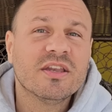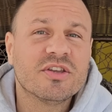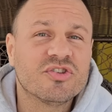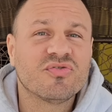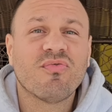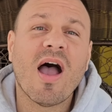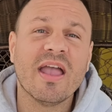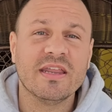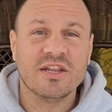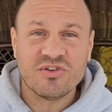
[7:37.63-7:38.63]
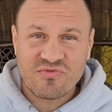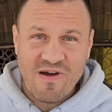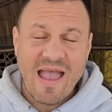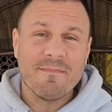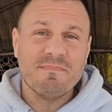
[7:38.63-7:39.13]
to try and
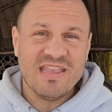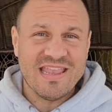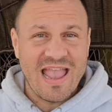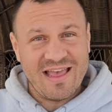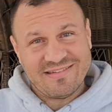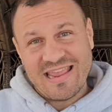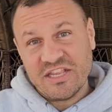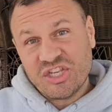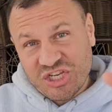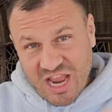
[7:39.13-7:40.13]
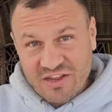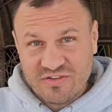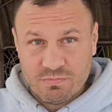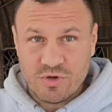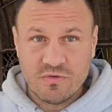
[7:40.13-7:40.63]
entrap me as a
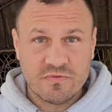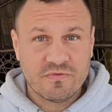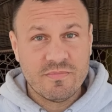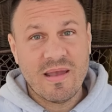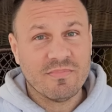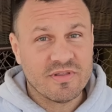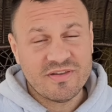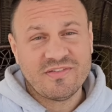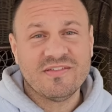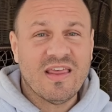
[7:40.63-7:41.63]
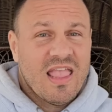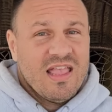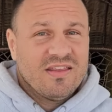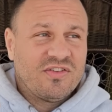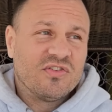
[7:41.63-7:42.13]
chess move. Remember, this is
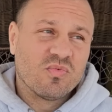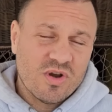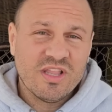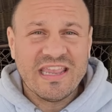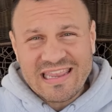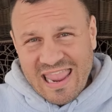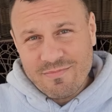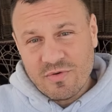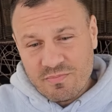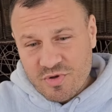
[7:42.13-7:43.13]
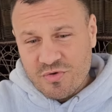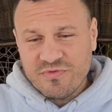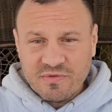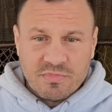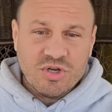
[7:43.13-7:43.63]
this is really a game of
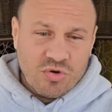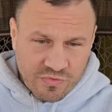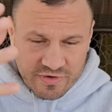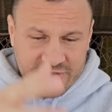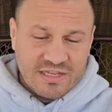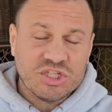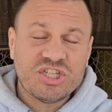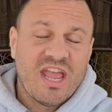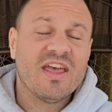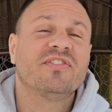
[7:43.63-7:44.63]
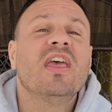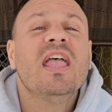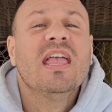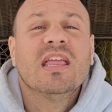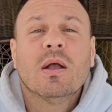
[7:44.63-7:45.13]
moves and maneuvering in chess.
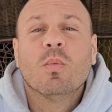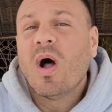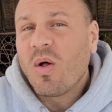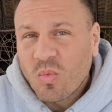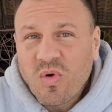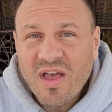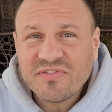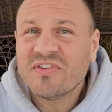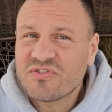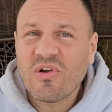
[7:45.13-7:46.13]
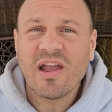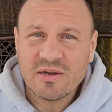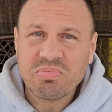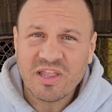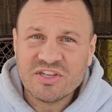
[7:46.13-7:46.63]
Well, Russ is
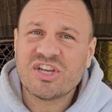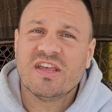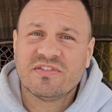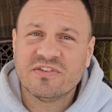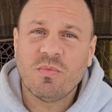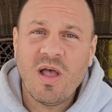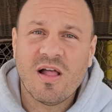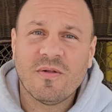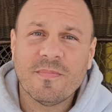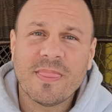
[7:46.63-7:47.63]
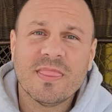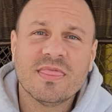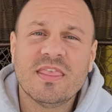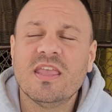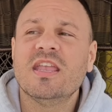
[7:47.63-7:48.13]
trying to play chess as well.
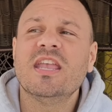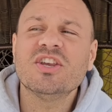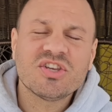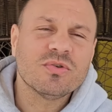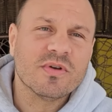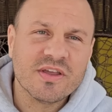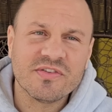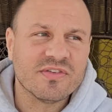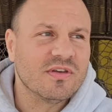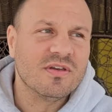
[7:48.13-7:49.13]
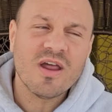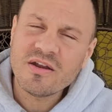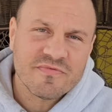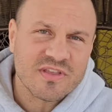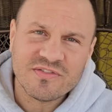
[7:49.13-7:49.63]
The issue is
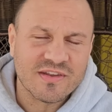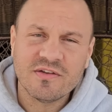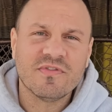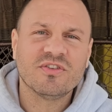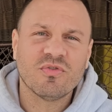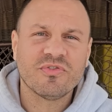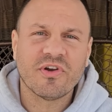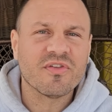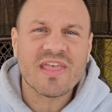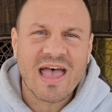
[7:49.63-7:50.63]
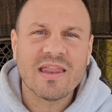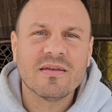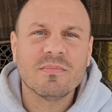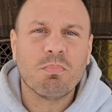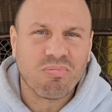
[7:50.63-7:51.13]
none of these individuals are
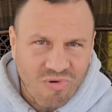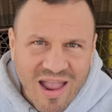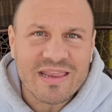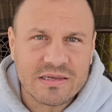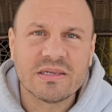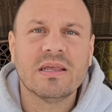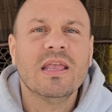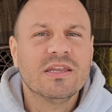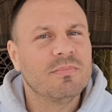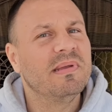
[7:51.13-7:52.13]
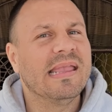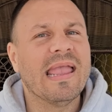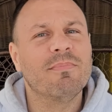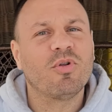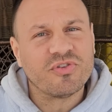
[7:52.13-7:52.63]
that bright to be
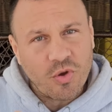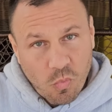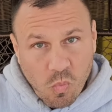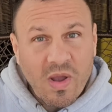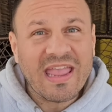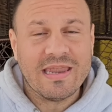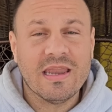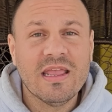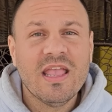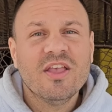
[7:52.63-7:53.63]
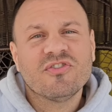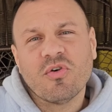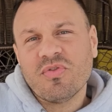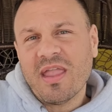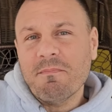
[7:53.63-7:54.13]
able to win.
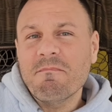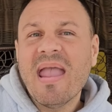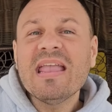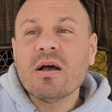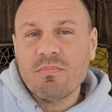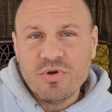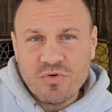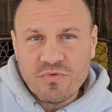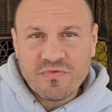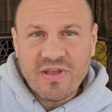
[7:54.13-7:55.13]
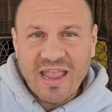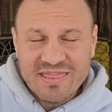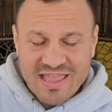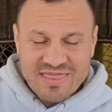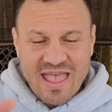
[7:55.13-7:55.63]
So they make a move
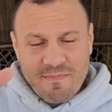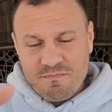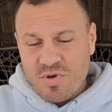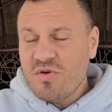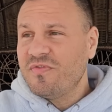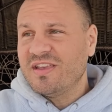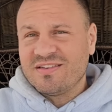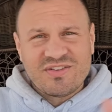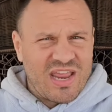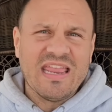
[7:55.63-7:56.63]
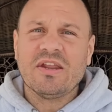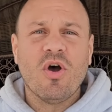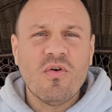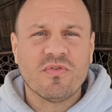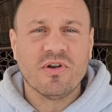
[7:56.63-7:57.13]
and then that move gets taken
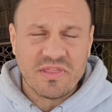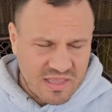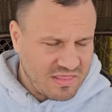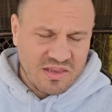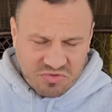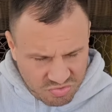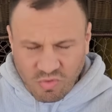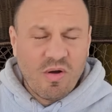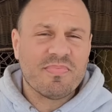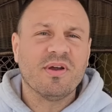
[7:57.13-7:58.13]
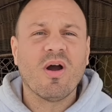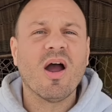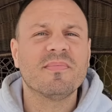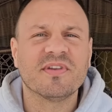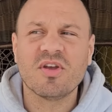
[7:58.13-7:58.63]
over and then they throw up their
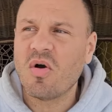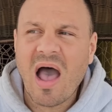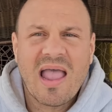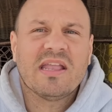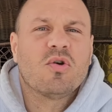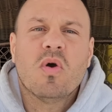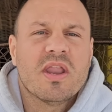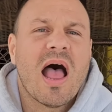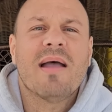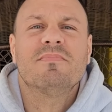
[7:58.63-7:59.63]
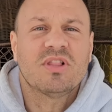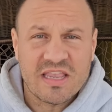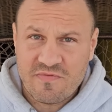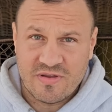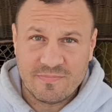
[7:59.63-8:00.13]
arms and go, "I quit, I'm
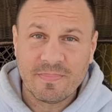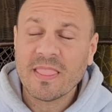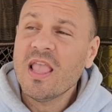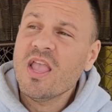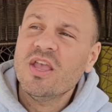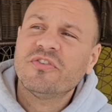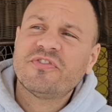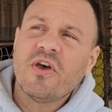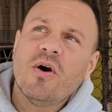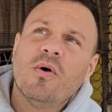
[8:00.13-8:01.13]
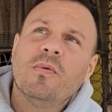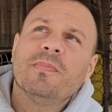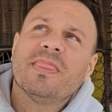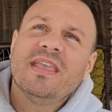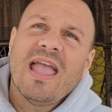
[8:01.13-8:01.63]
leaving."
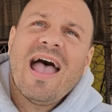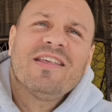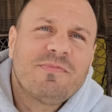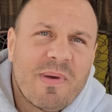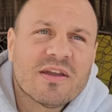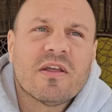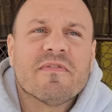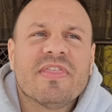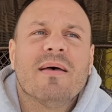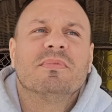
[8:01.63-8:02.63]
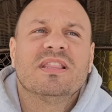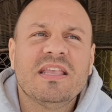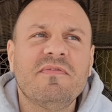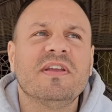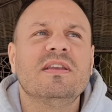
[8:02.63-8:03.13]
So the aspect of them
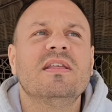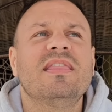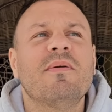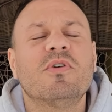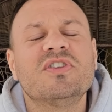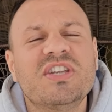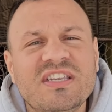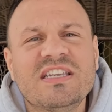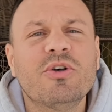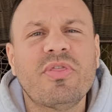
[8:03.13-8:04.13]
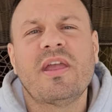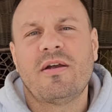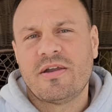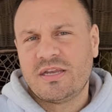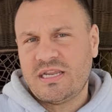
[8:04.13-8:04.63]
leaving, they were still
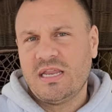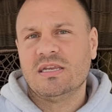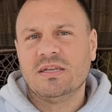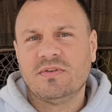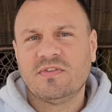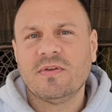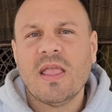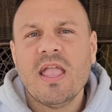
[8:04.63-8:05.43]
there in attendance.